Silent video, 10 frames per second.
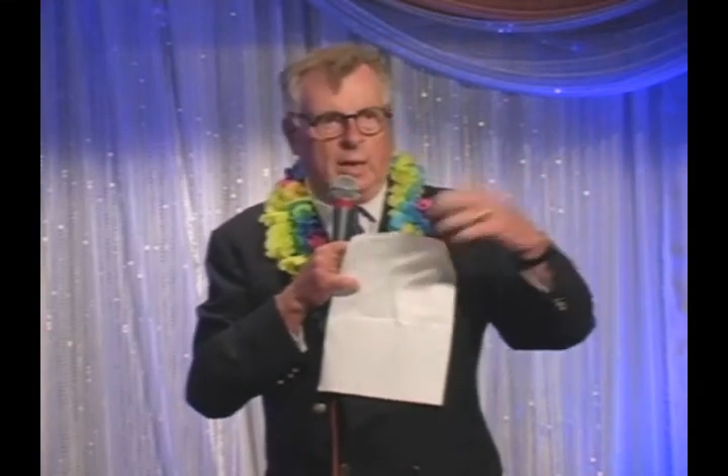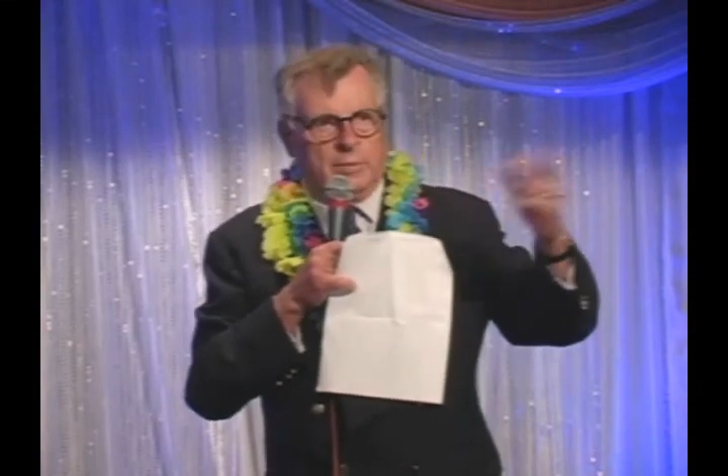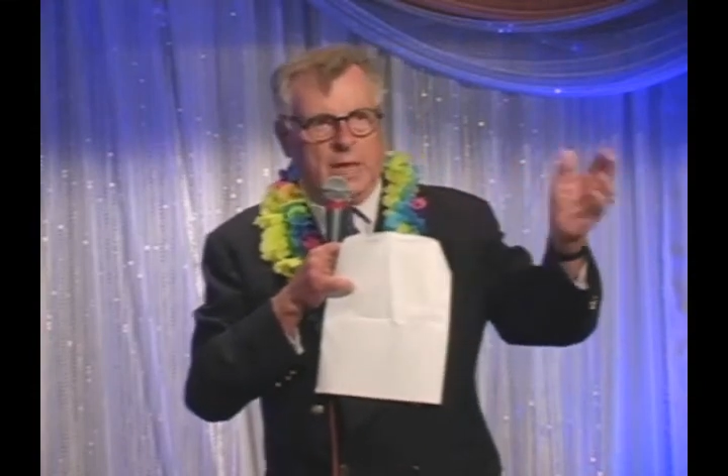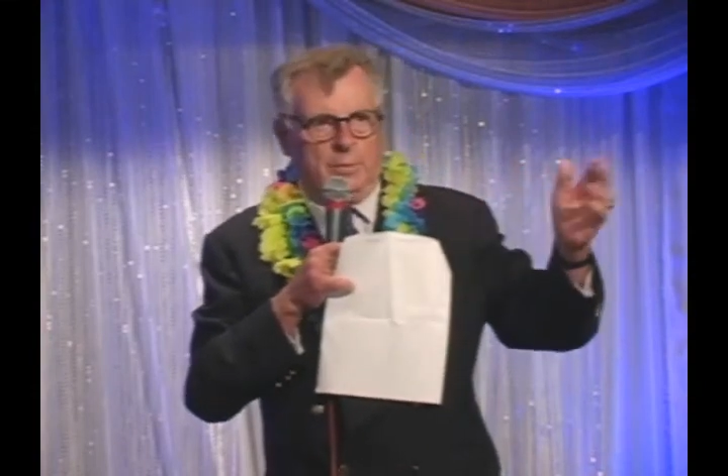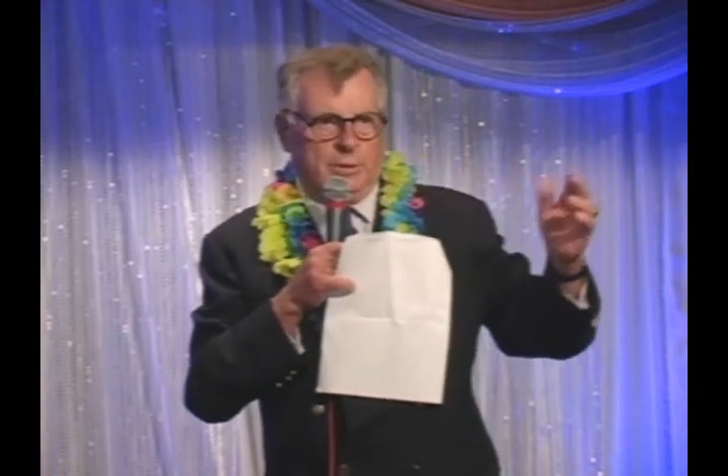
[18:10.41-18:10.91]

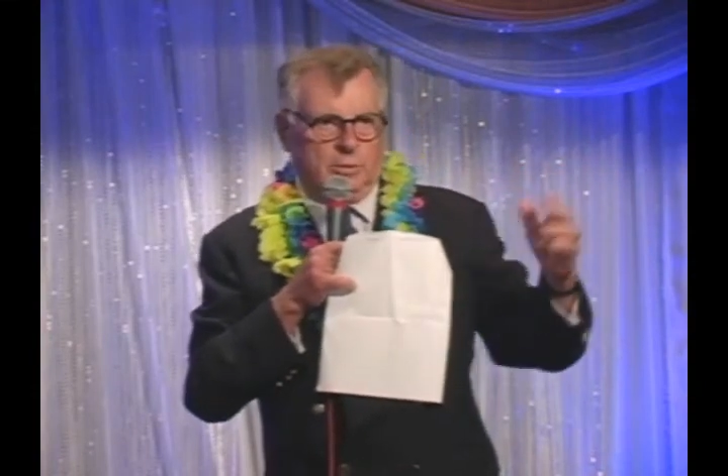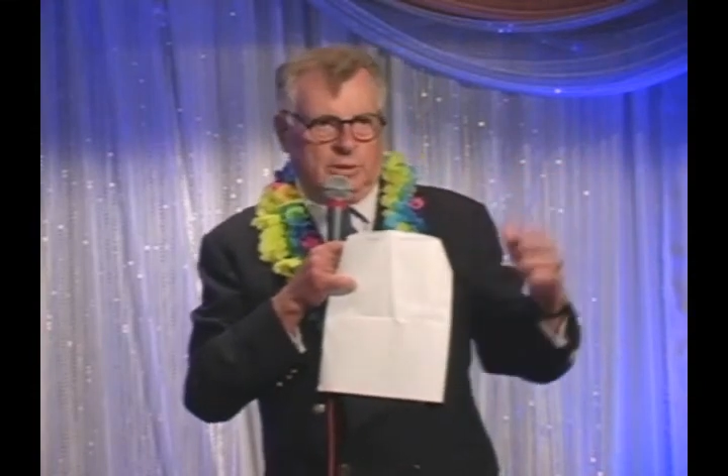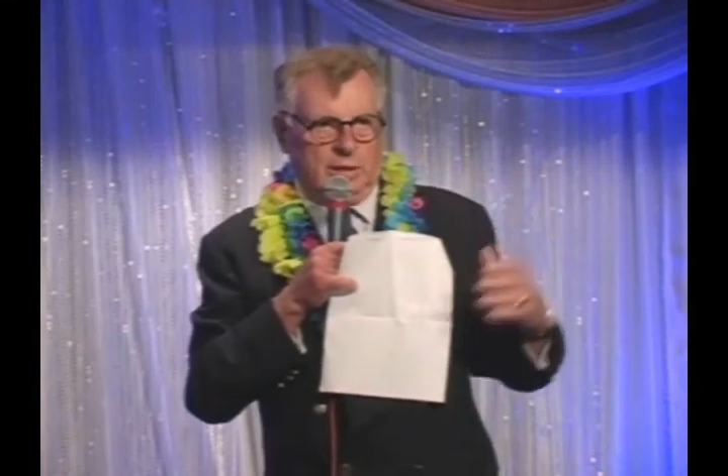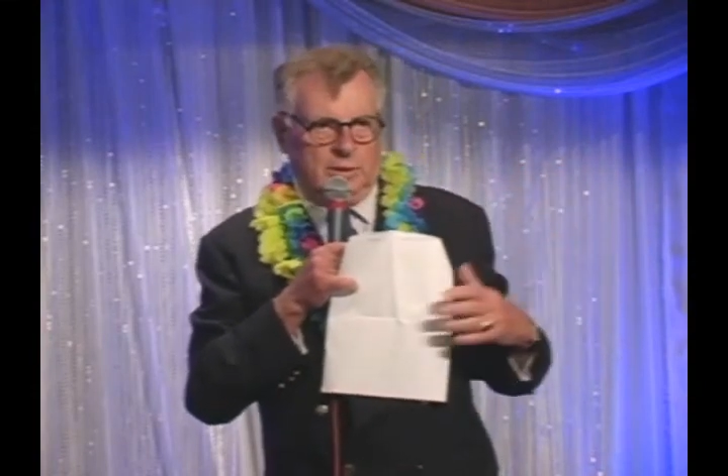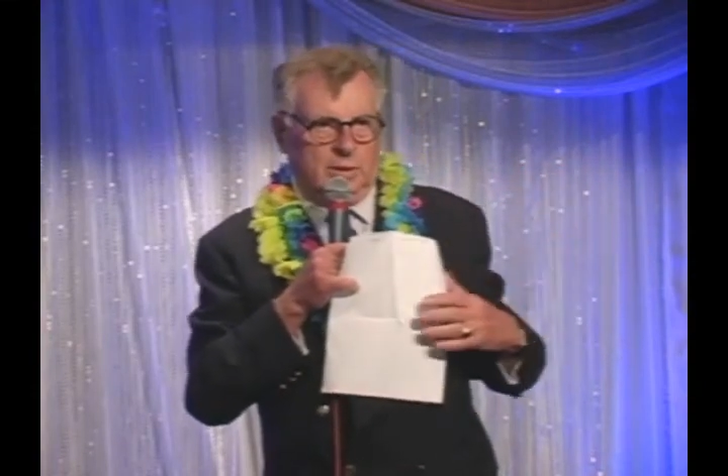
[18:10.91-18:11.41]
I'll be happy
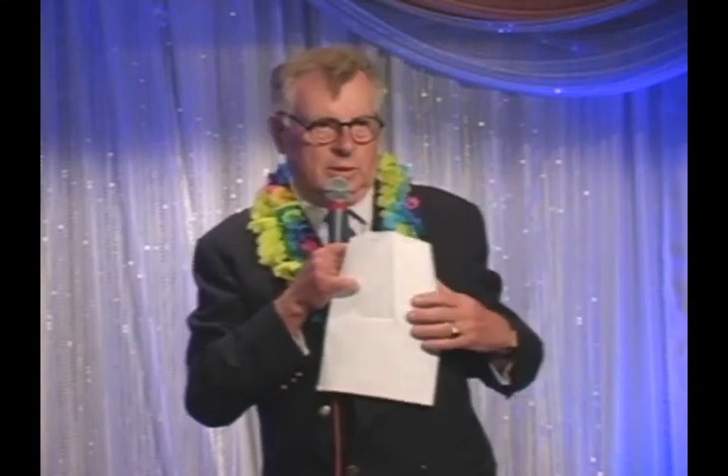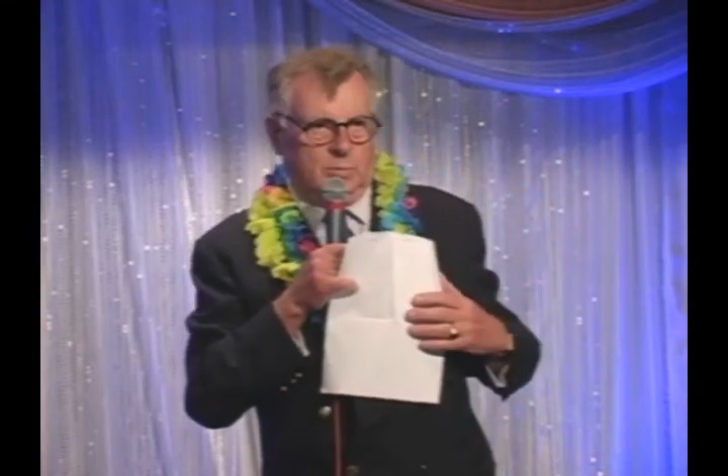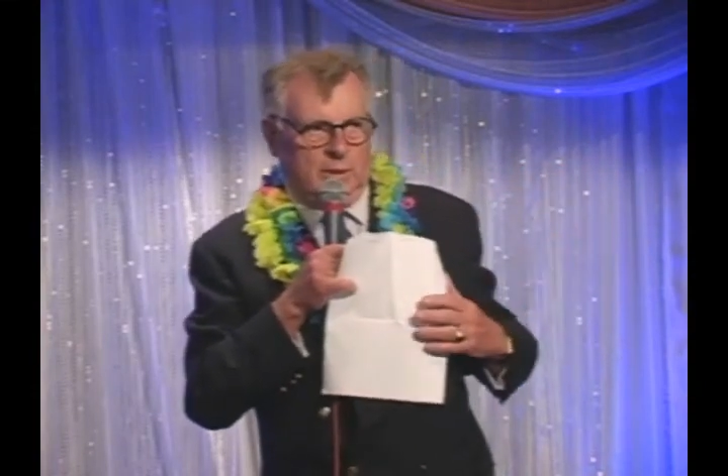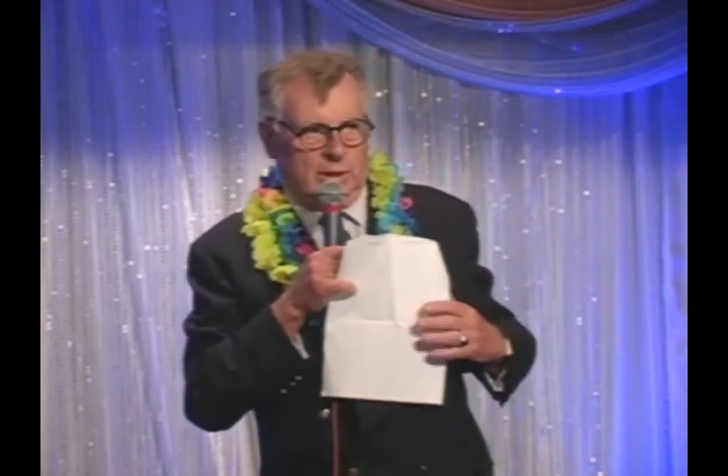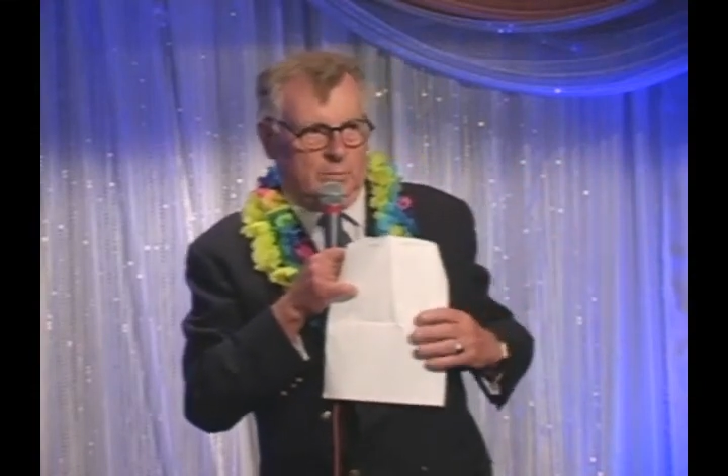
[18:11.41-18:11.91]
to send
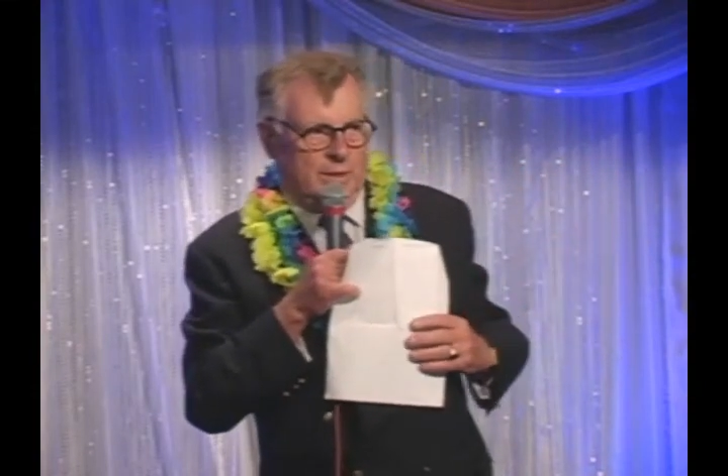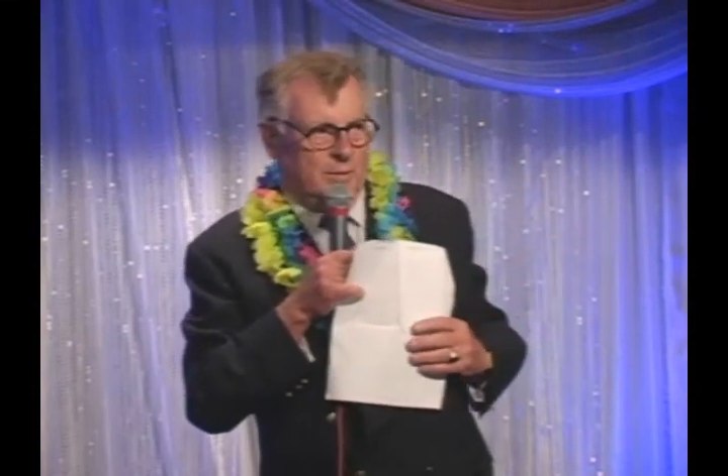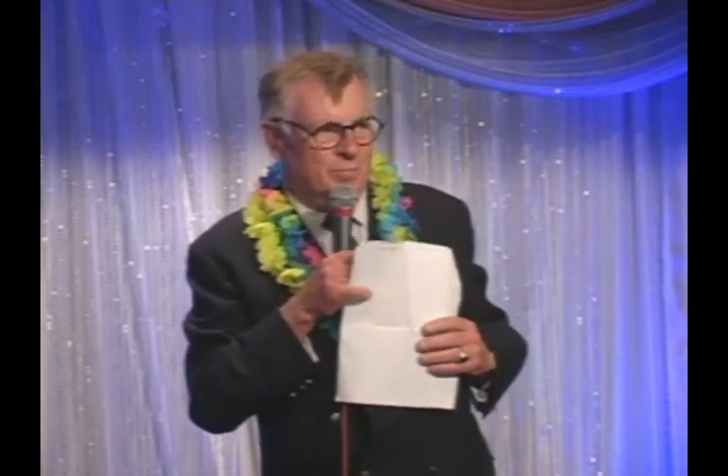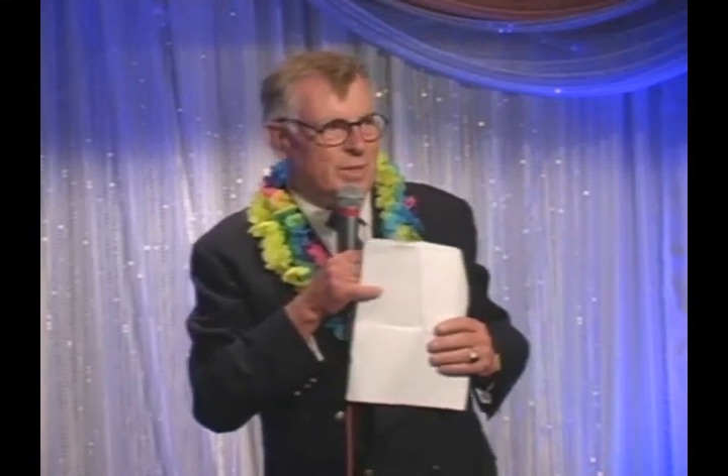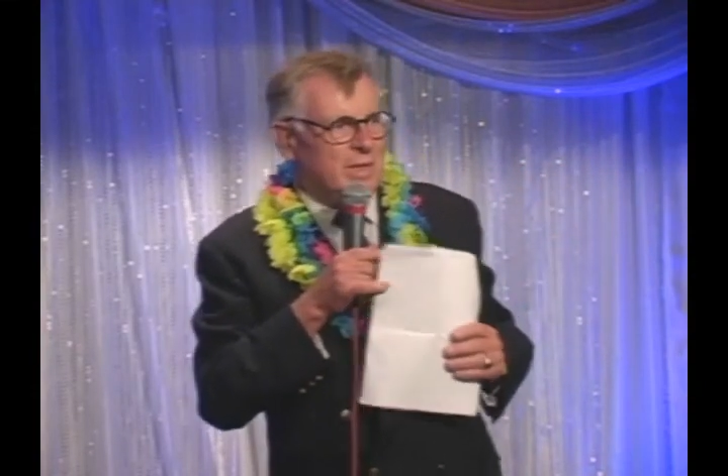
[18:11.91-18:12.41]
this by
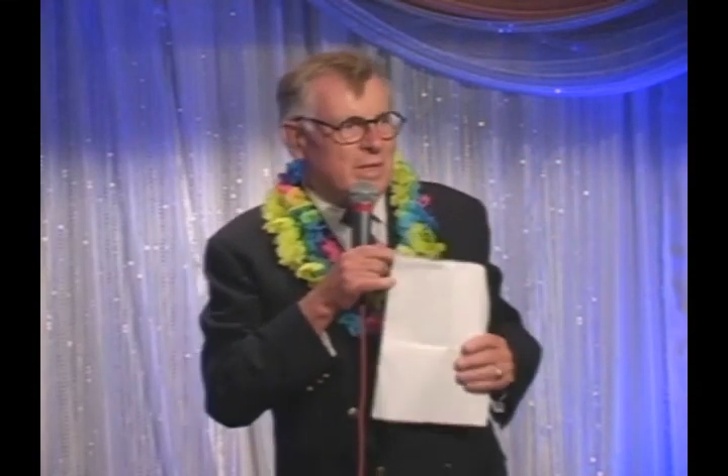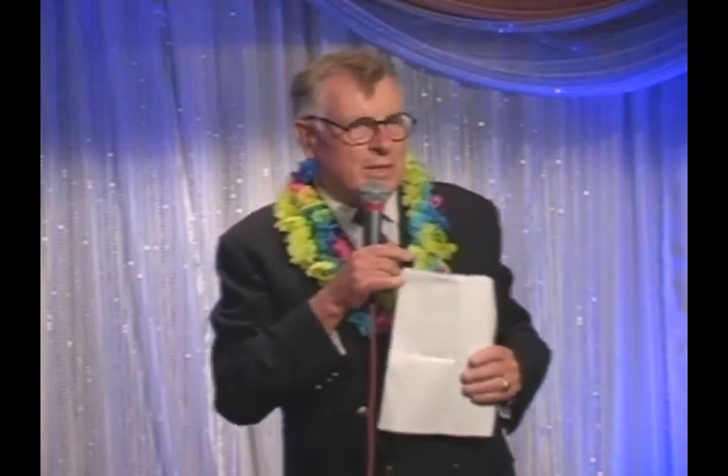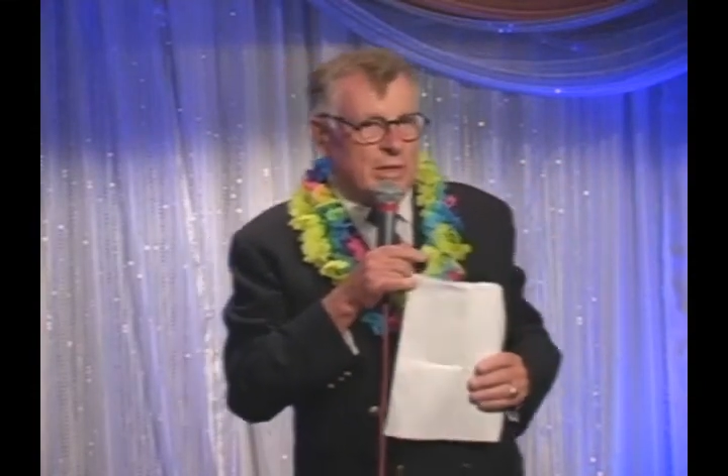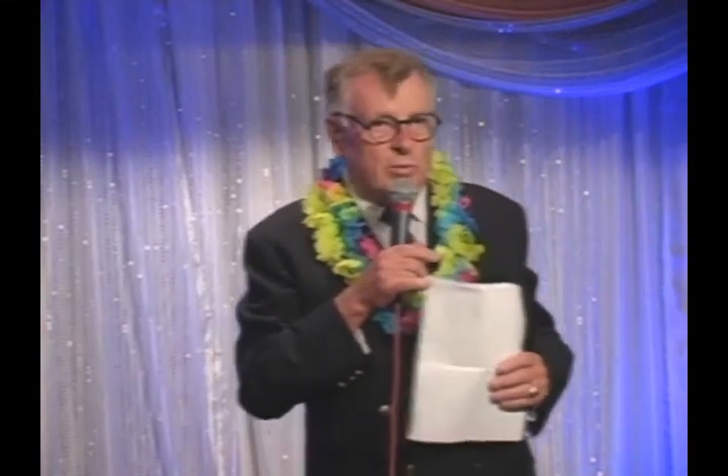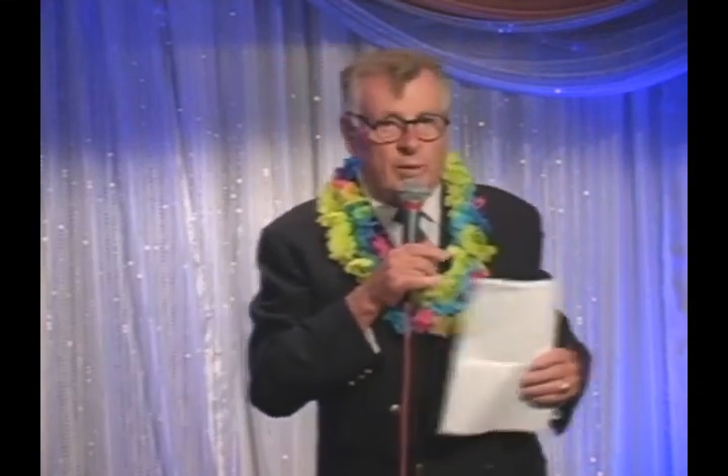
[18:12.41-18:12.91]
email.
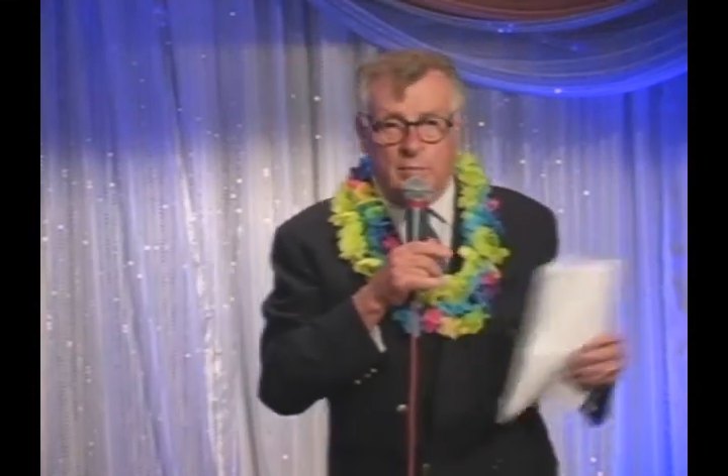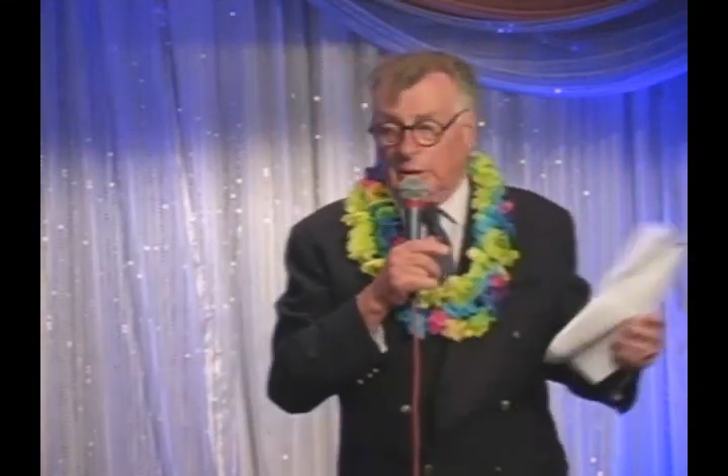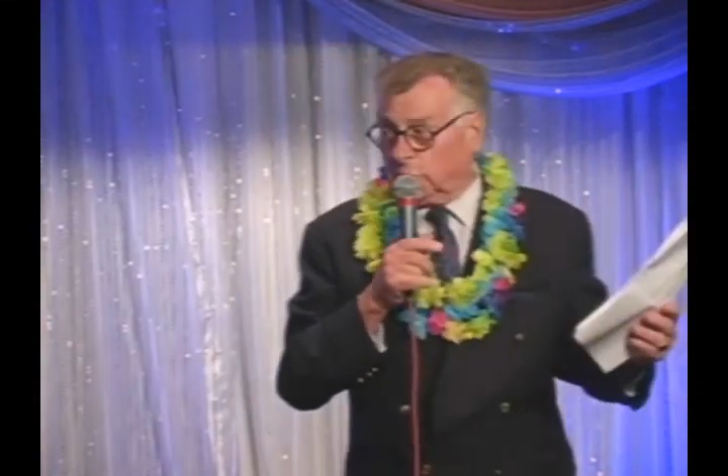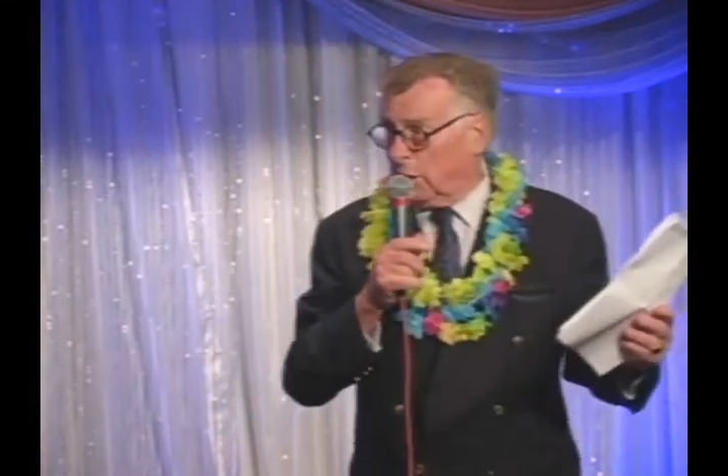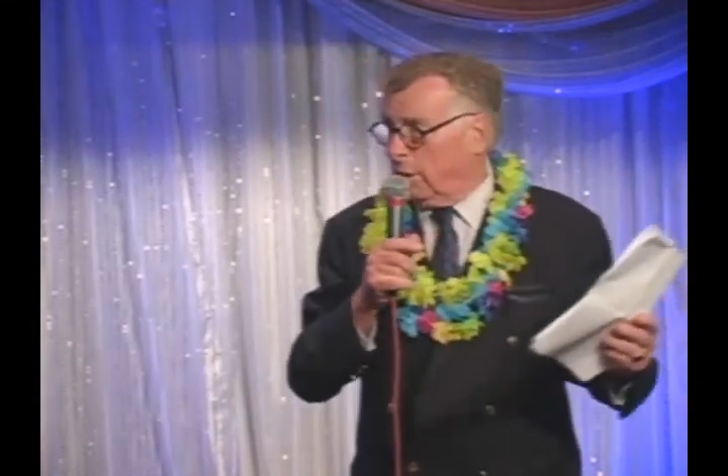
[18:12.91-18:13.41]
Thank you very much.